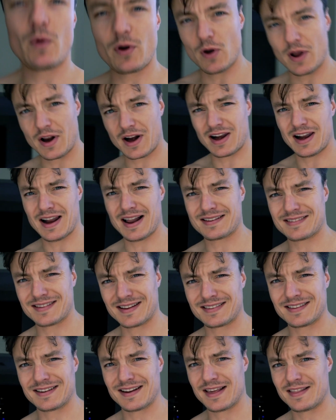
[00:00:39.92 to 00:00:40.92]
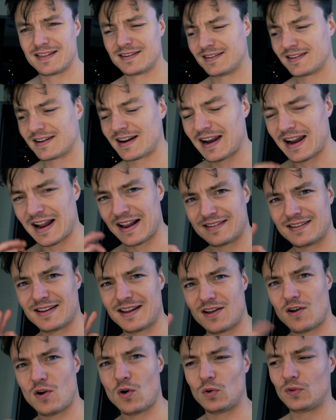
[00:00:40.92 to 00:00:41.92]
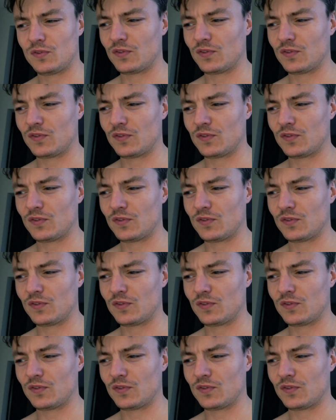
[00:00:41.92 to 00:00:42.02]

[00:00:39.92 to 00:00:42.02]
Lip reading: going classic today. This is classic, old